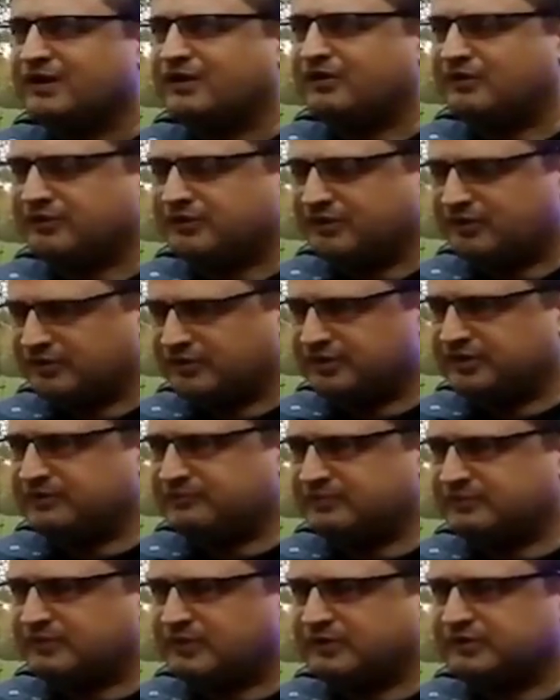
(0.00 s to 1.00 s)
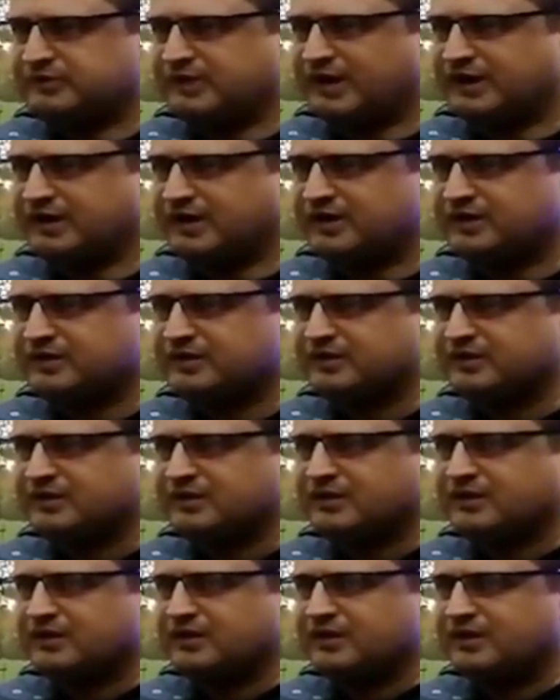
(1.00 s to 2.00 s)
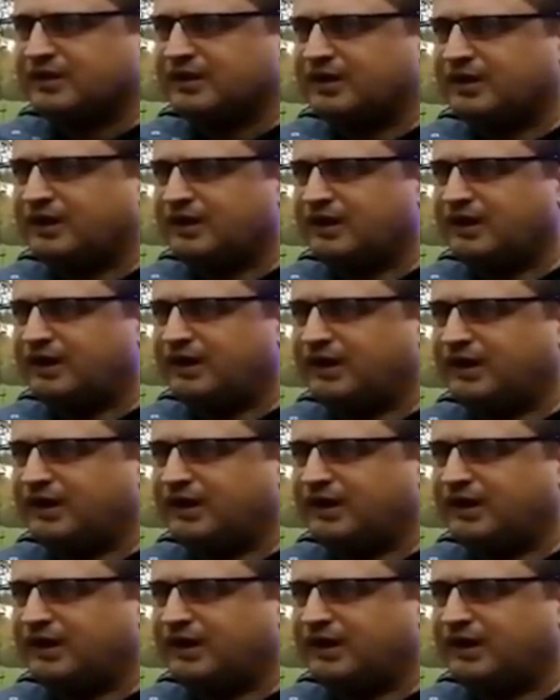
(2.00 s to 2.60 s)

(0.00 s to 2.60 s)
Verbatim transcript: on, on, the, on Yahya.